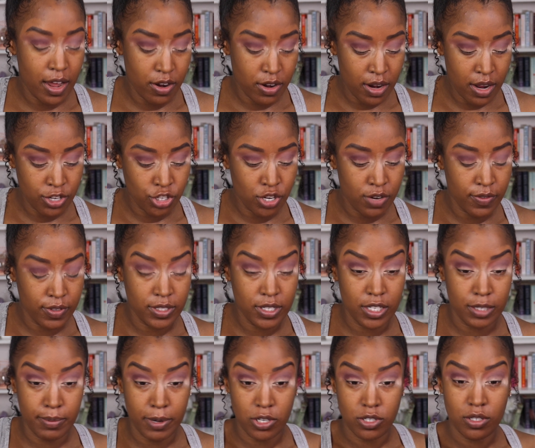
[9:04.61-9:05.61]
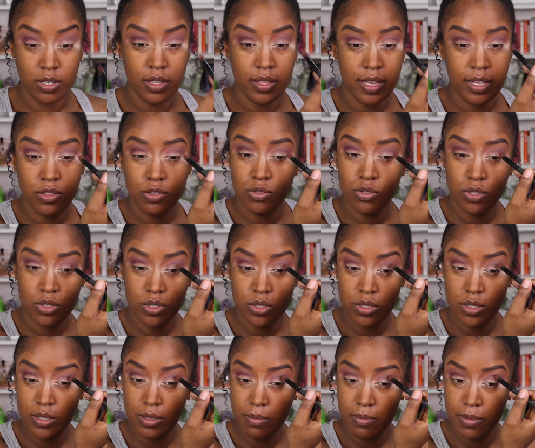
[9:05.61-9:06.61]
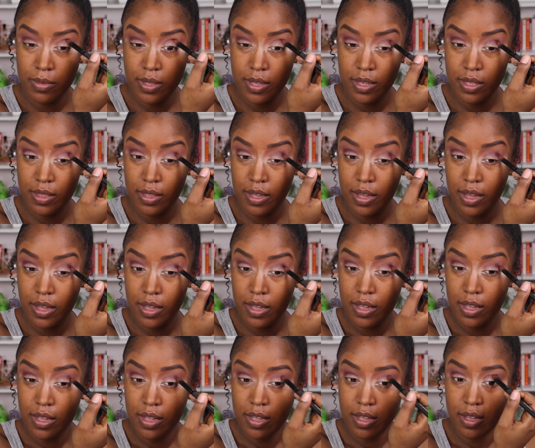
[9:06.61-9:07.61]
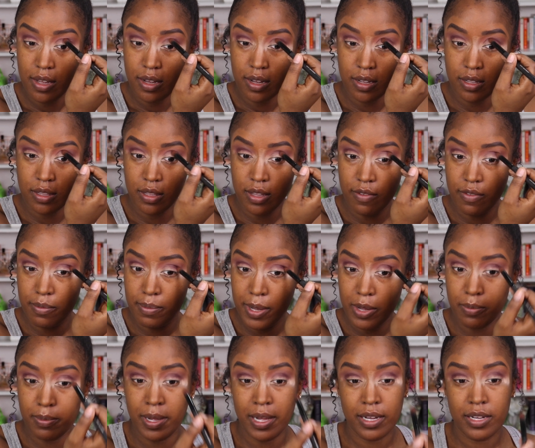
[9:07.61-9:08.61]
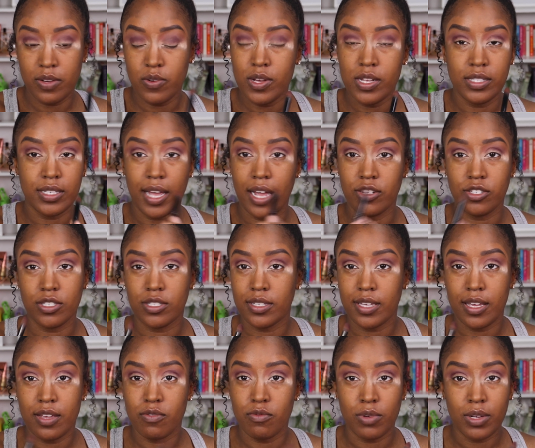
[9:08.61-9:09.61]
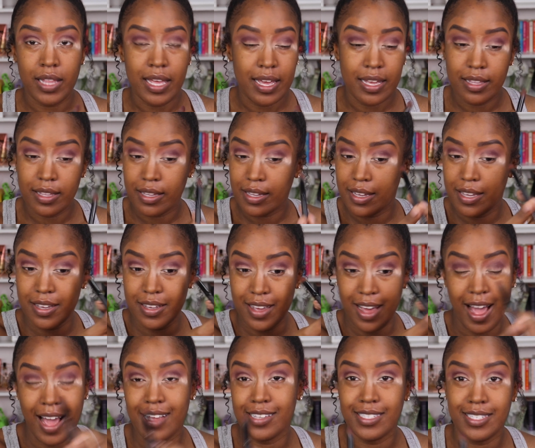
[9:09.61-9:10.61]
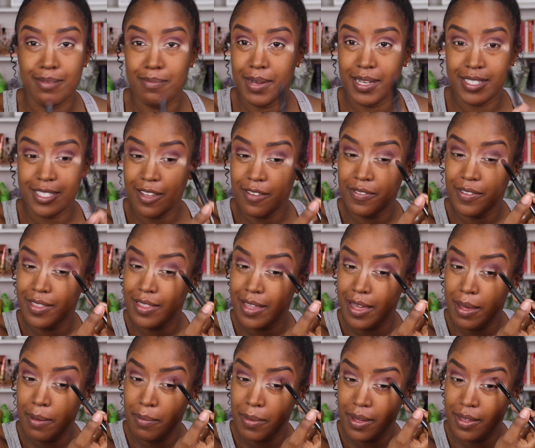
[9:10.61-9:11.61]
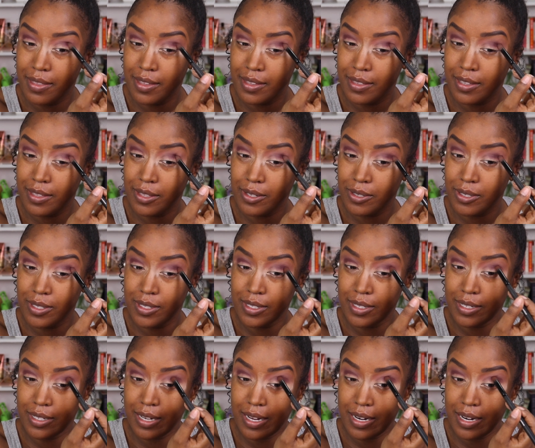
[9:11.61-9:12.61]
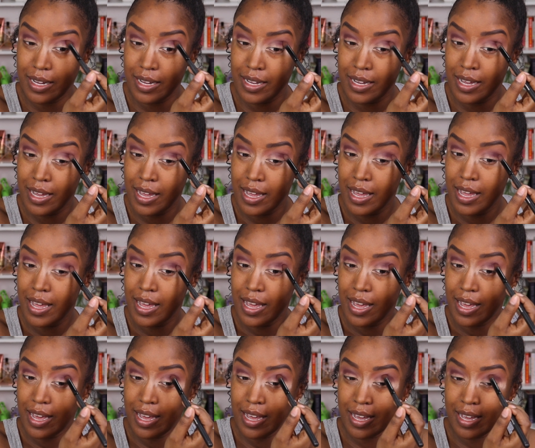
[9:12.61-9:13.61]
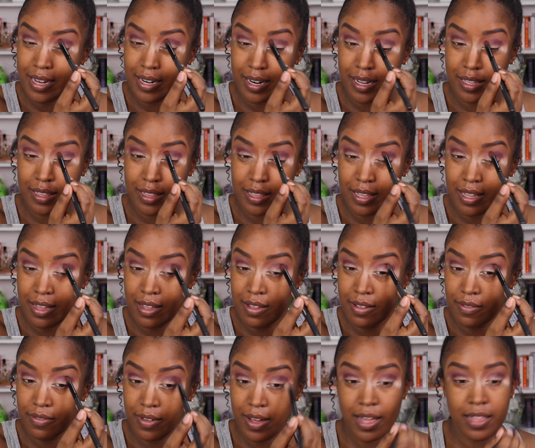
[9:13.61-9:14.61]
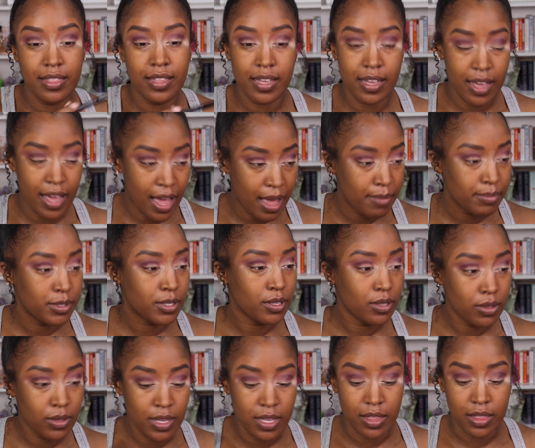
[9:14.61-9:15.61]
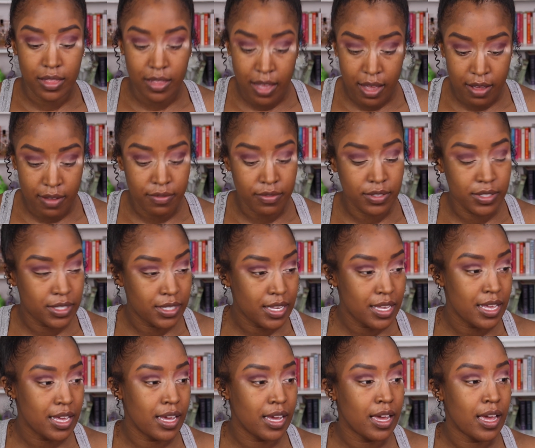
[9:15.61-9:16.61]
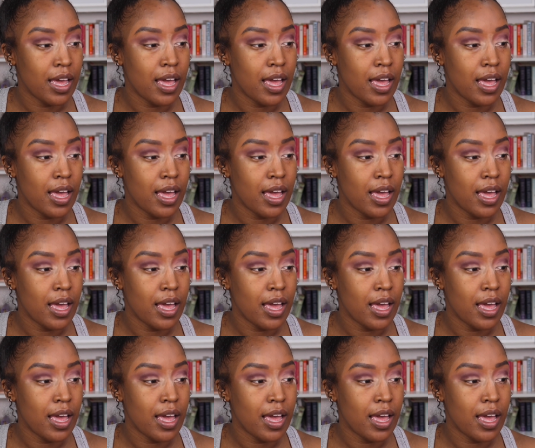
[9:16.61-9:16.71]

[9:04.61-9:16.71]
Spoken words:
don't know, I shouldn't even say especially. Like, there's just something that I love about Black queens. I just can relate. Like, I see myself in them. I think that they're stunning. And I absolutely love seeing